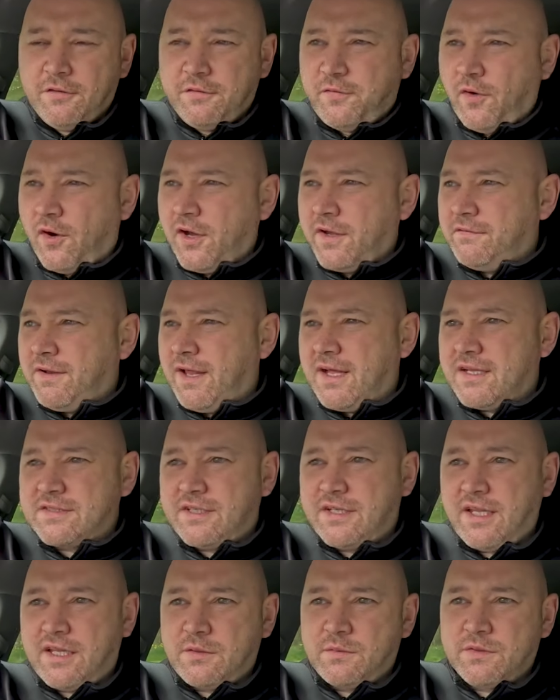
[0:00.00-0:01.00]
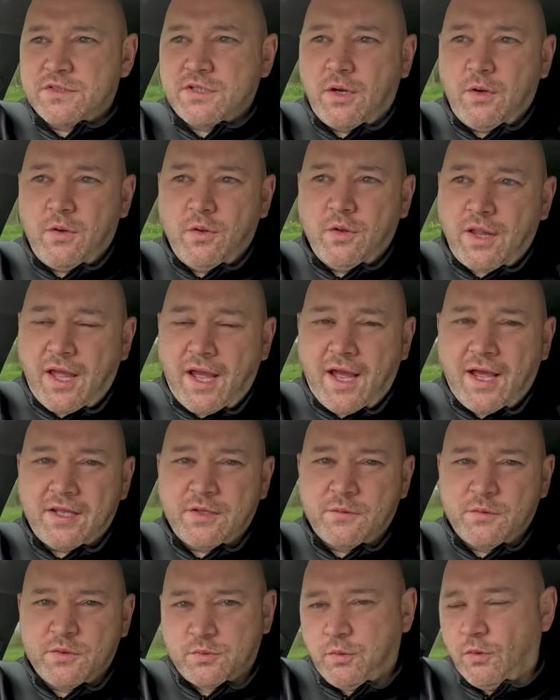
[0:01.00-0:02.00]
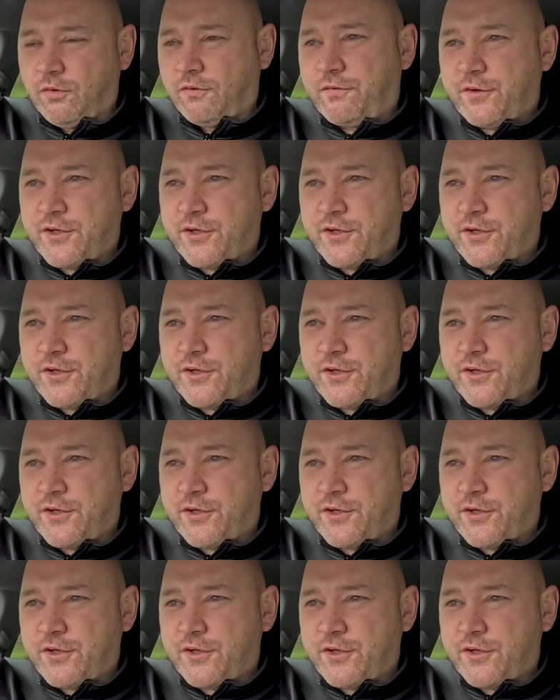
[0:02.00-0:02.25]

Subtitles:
5 lads, I think they was told, and there was one